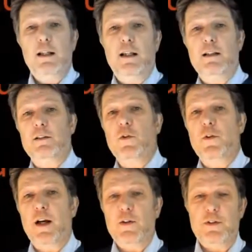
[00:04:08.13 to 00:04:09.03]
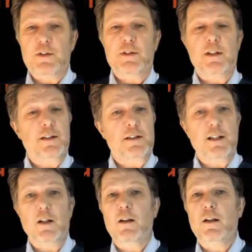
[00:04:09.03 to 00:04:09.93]
in the 2000s, it's
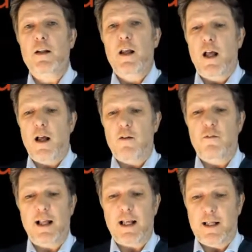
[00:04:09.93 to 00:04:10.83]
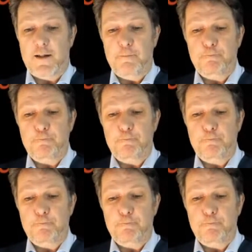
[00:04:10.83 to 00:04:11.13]
still valid.